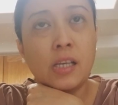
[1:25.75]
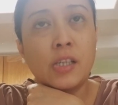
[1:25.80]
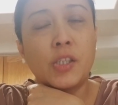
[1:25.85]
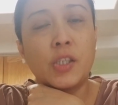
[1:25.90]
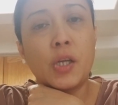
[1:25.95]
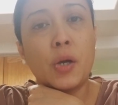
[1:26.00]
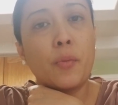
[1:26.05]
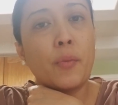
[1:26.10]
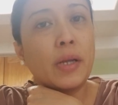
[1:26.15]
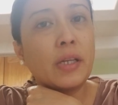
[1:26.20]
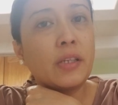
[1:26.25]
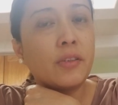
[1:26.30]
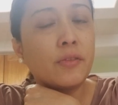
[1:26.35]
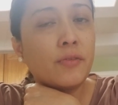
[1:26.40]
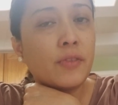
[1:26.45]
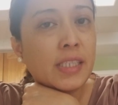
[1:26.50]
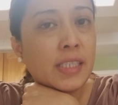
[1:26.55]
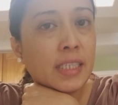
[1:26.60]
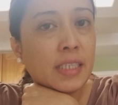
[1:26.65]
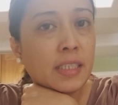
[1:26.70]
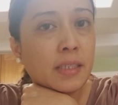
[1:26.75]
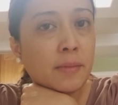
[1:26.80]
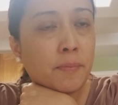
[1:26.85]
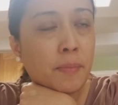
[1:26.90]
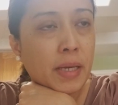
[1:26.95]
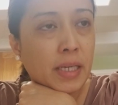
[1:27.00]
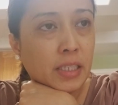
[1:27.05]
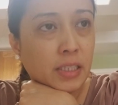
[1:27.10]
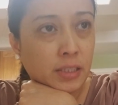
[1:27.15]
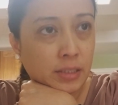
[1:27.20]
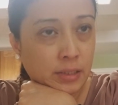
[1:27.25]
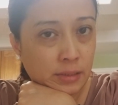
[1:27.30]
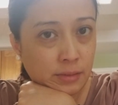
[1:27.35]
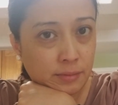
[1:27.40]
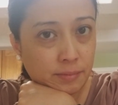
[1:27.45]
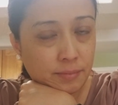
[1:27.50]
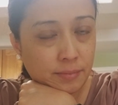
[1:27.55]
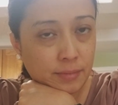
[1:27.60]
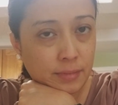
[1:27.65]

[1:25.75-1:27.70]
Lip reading: So I went to visit the patient